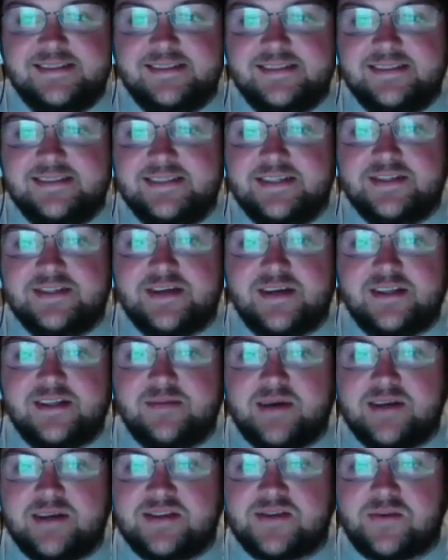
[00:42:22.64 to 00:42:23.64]
You talked
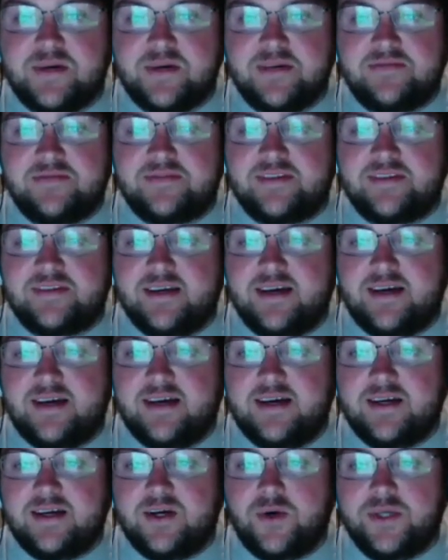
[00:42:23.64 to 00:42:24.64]
about Swift
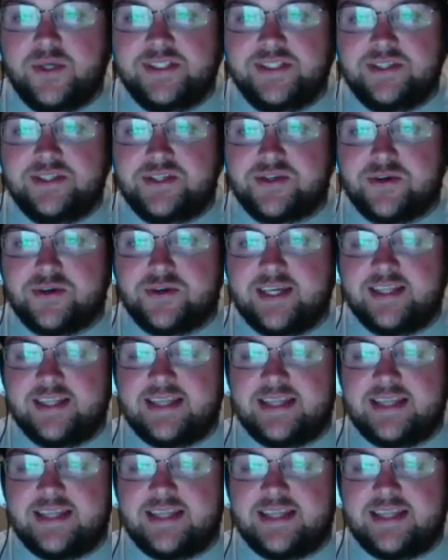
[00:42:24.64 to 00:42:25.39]
going to Detroit.